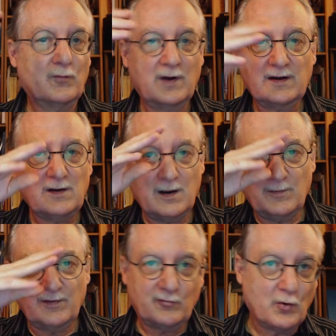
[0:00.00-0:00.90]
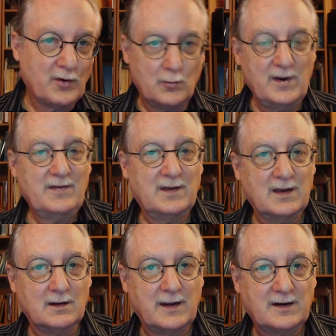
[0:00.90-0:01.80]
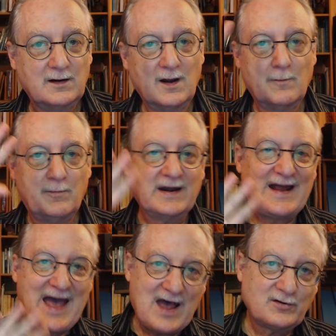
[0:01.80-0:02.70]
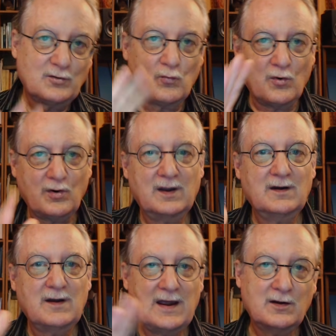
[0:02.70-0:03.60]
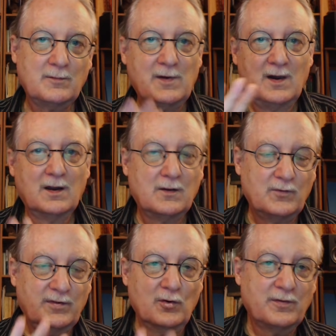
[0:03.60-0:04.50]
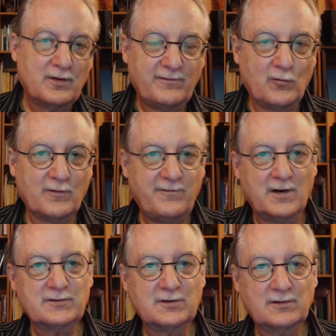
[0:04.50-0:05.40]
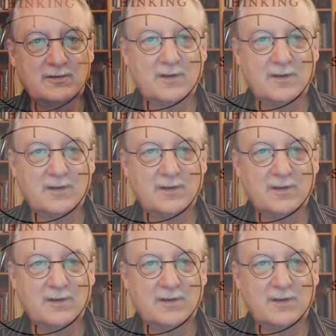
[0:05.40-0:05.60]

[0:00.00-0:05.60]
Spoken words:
not talking about throwing away the intellect, but it has to work in tandem. With Jung, there are 4 functions: